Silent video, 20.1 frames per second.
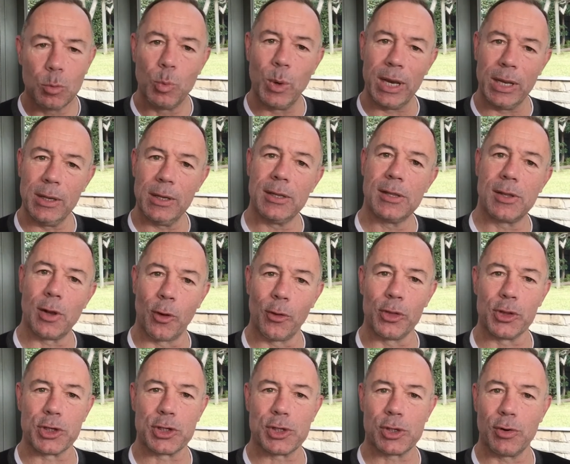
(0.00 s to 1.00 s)
when he's
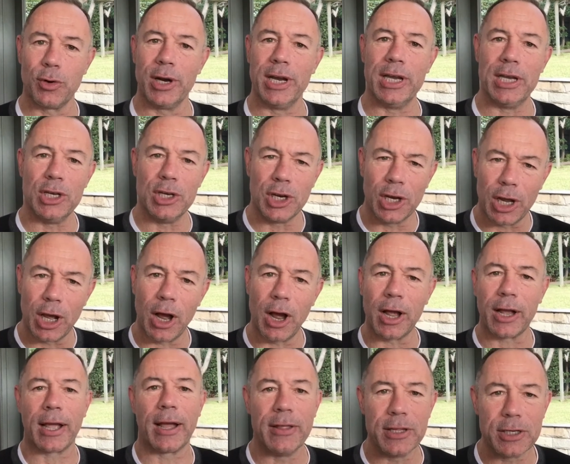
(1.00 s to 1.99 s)
on the screen, you go,
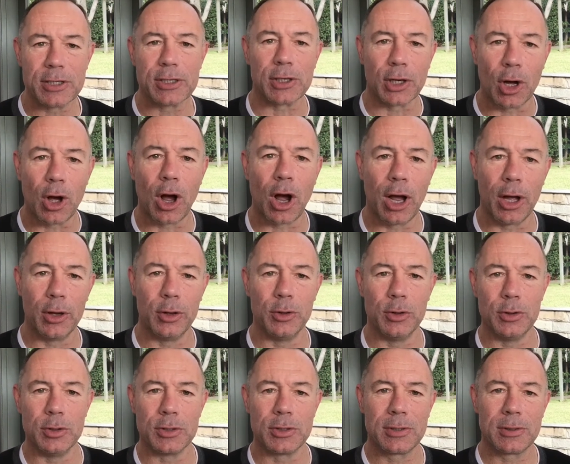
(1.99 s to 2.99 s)
okay, this is a guy
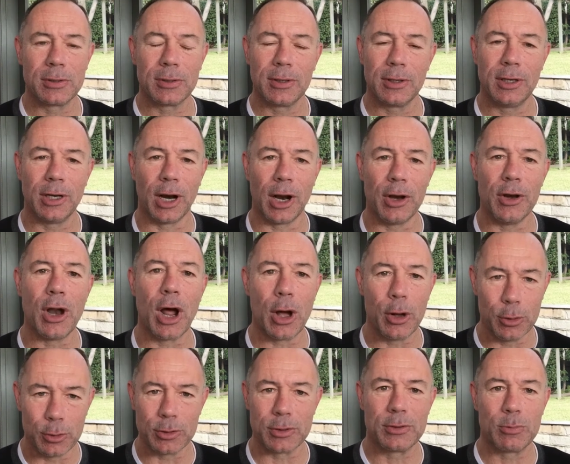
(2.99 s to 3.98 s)
who's, you know,
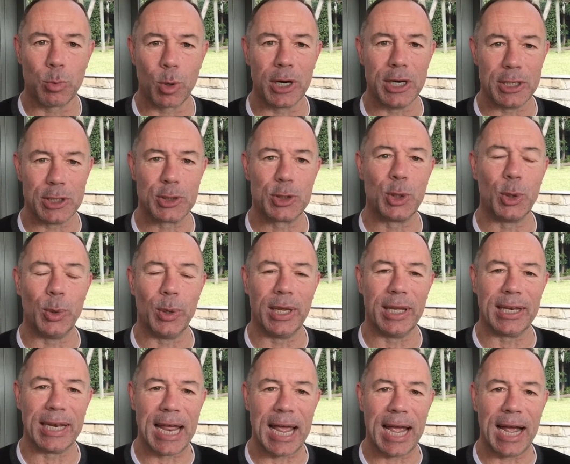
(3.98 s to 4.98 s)
knows what he's
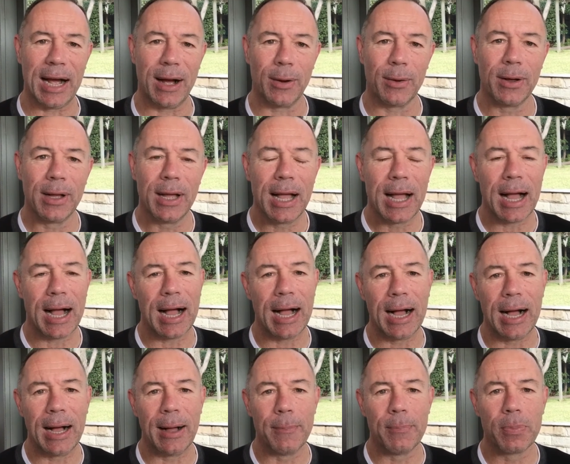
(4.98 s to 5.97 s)
doing now.
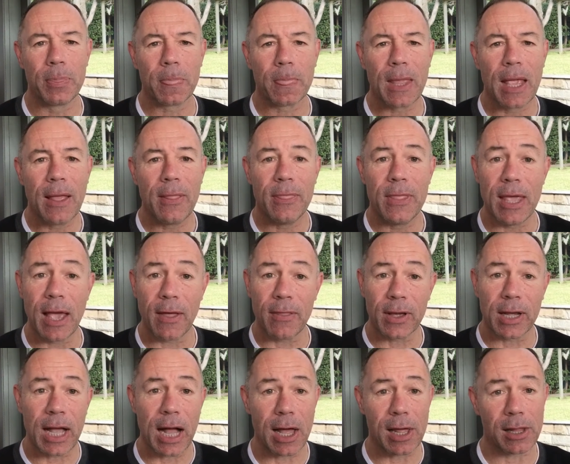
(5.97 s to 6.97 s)
The other
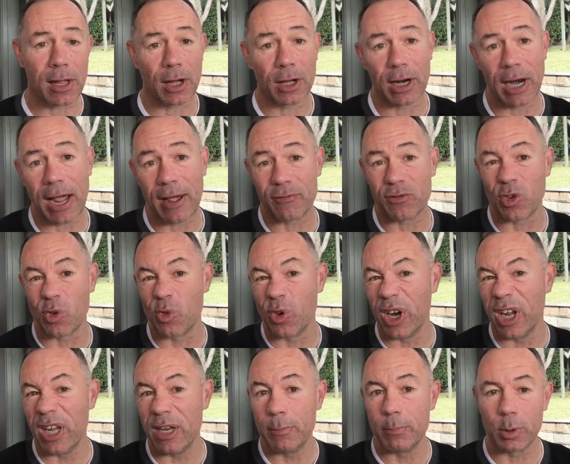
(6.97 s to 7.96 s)
cast, I'm going to have to
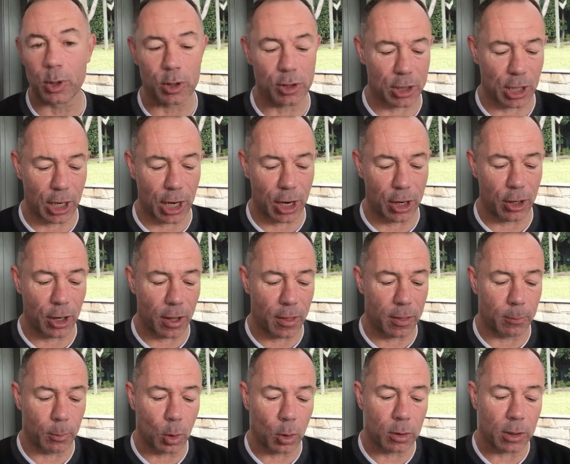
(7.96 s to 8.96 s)
read because I don't know
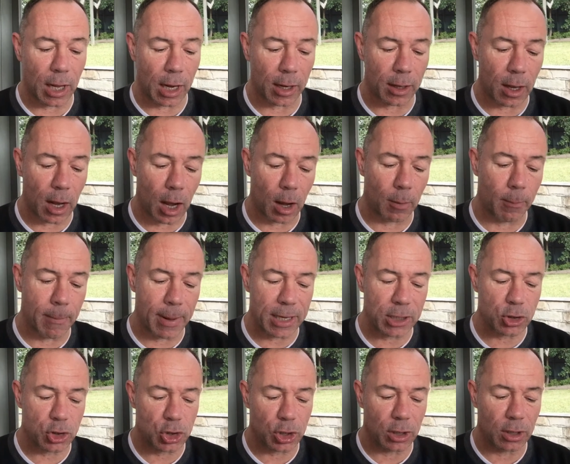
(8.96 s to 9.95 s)
them all. Like, I'll
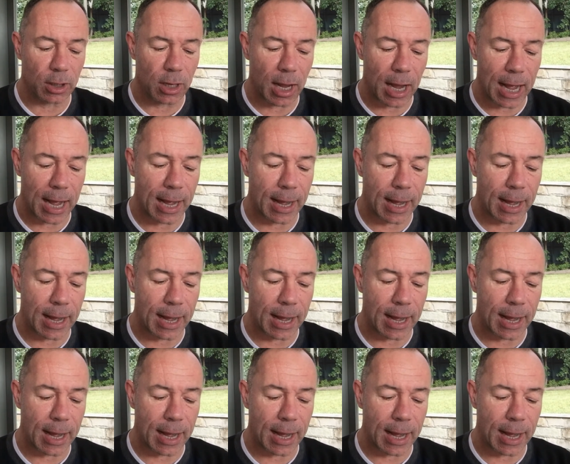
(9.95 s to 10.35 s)
mention